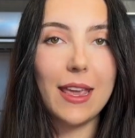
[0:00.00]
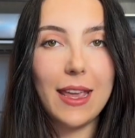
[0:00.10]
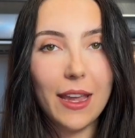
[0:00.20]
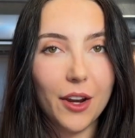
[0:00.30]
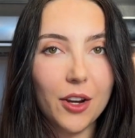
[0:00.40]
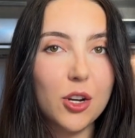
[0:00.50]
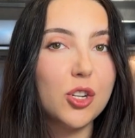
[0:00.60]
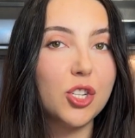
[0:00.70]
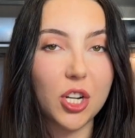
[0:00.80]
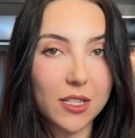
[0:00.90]
Here,
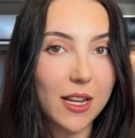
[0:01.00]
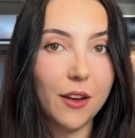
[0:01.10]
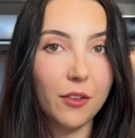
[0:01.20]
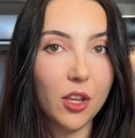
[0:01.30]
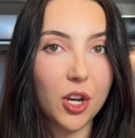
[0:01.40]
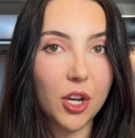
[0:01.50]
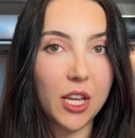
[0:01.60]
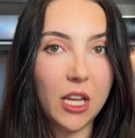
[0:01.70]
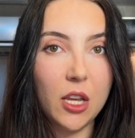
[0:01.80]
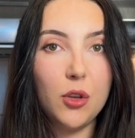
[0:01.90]
just like for the
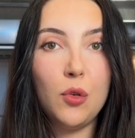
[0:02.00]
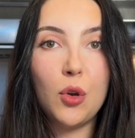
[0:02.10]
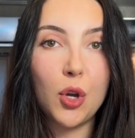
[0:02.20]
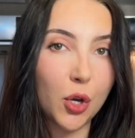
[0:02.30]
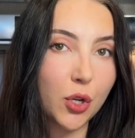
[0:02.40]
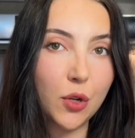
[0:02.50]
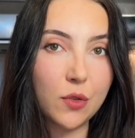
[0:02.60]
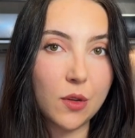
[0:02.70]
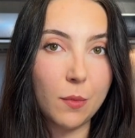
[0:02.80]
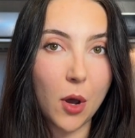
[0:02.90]
cookie, you could
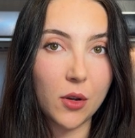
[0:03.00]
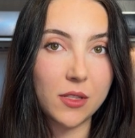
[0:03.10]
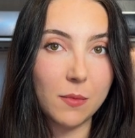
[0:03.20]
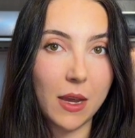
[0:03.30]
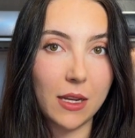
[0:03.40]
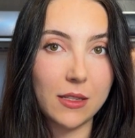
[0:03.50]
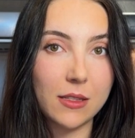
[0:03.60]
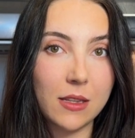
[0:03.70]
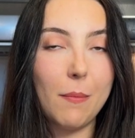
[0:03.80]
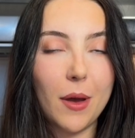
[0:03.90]
use a box
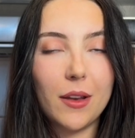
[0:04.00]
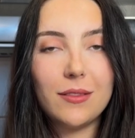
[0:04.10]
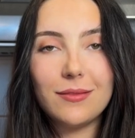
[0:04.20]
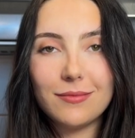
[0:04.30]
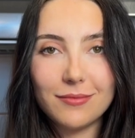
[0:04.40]
mix, but